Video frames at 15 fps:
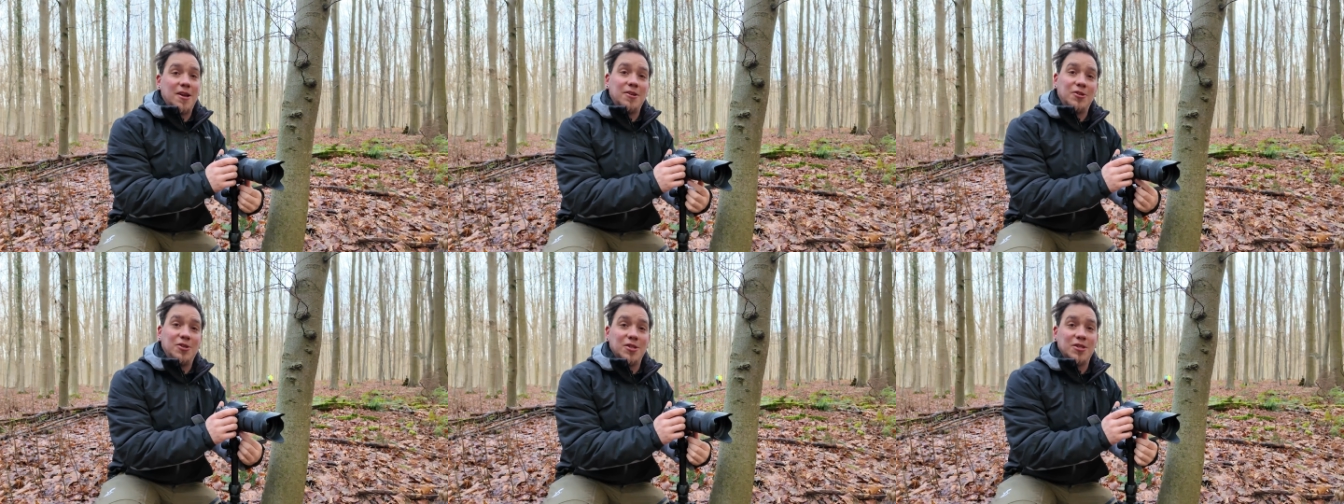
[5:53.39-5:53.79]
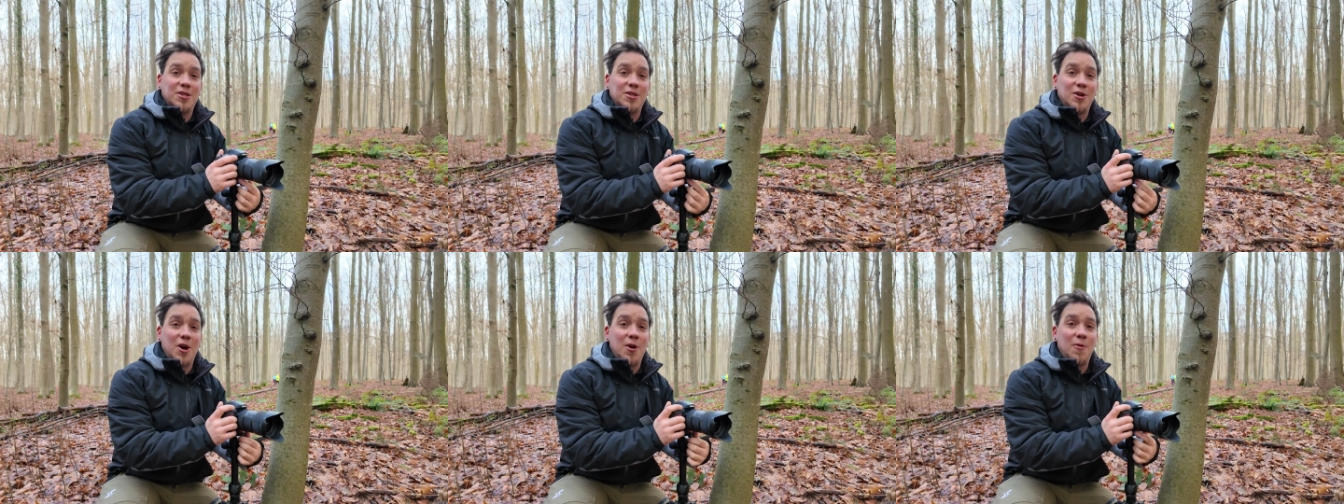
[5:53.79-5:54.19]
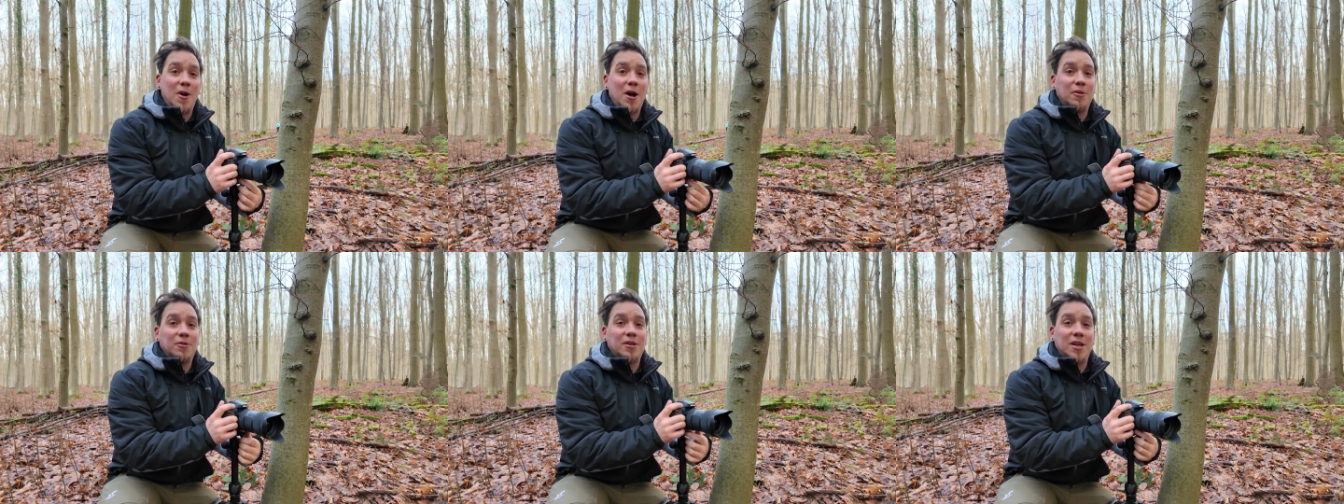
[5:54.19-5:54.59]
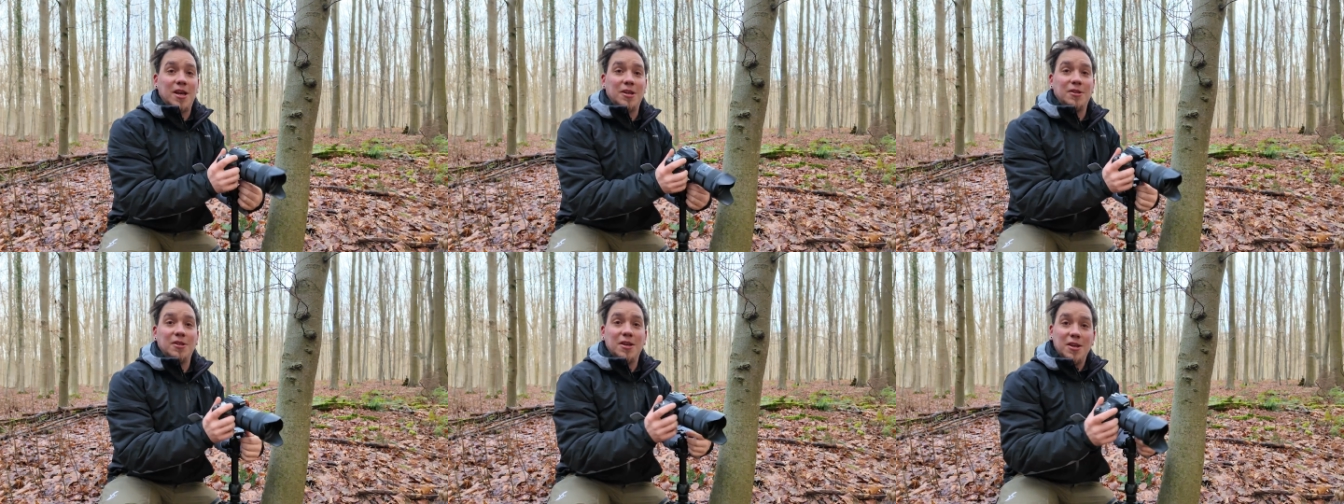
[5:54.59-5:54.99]
just go out
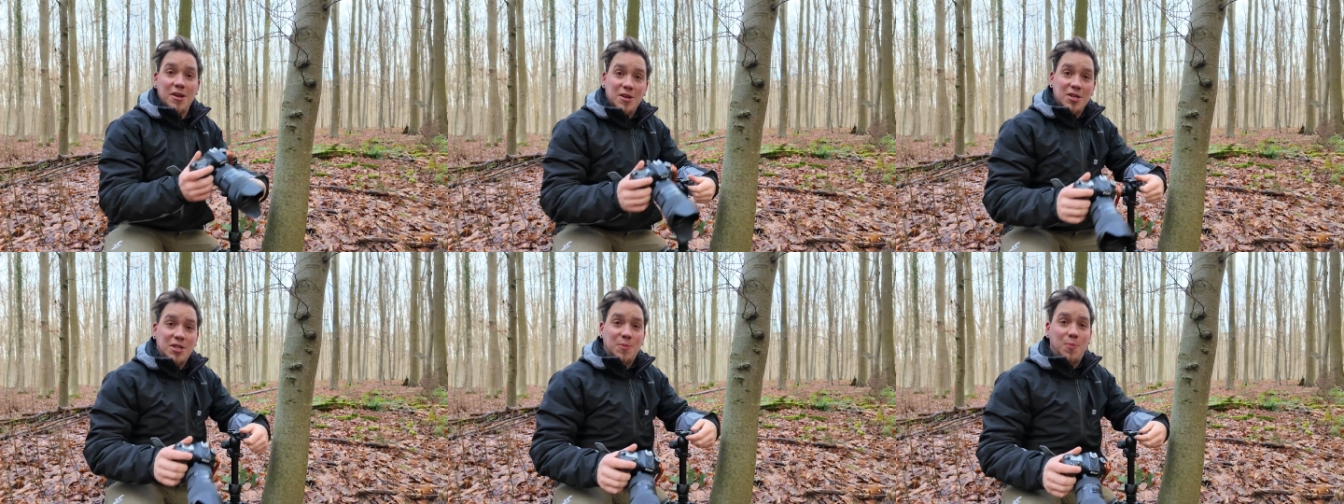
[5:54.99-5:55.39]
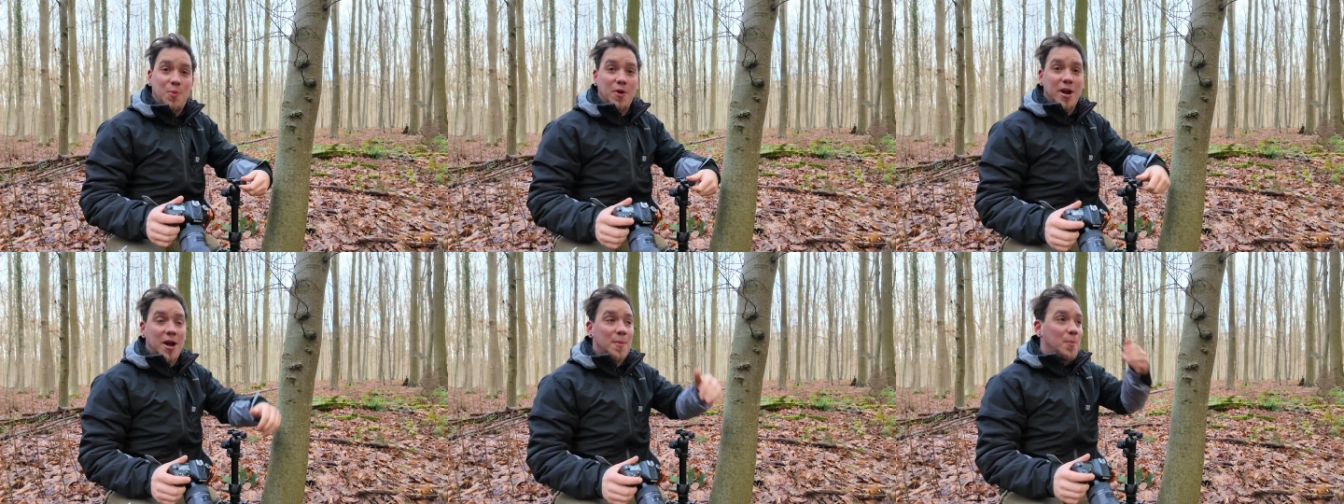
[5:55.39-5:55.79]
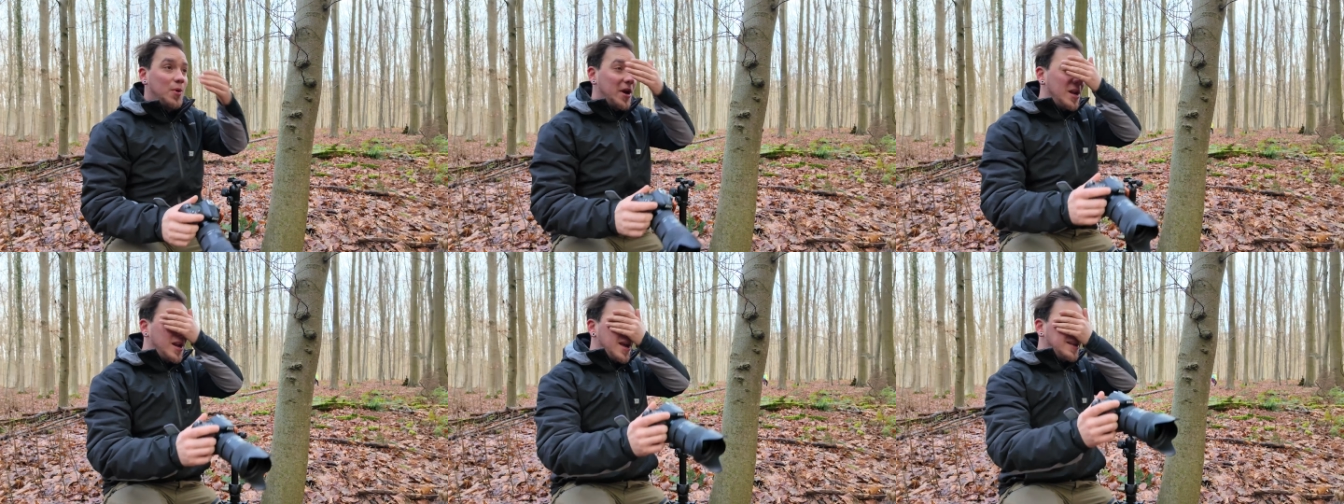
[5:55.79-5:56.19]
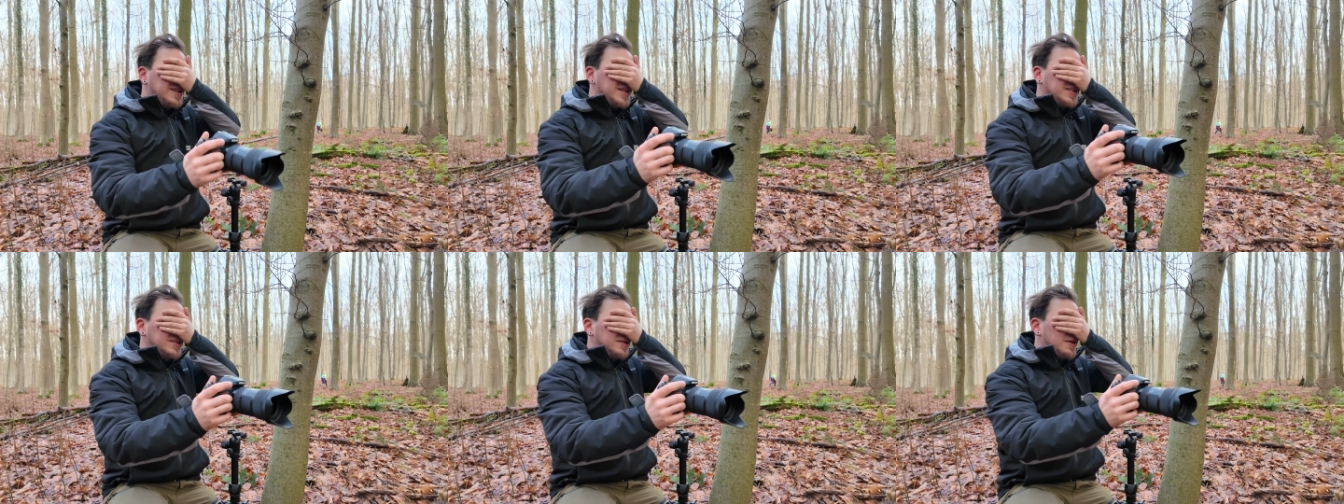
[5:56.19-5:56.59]
and spray and pray like this